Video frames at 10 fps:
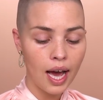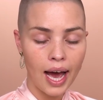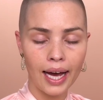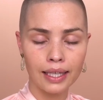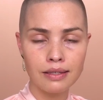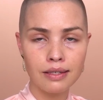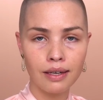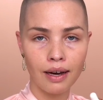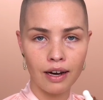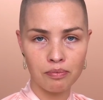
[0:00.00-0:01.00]
and
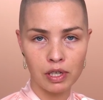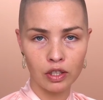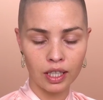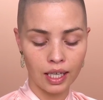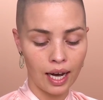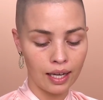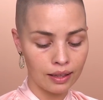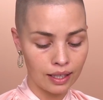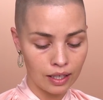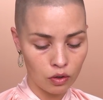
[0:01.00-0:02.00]
I've been looking at
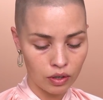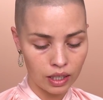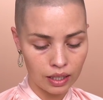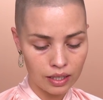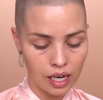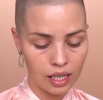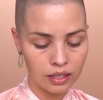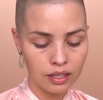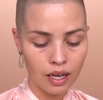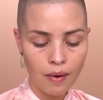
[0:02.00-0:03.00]
the ingredients
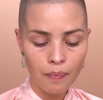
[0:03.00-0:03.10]
list.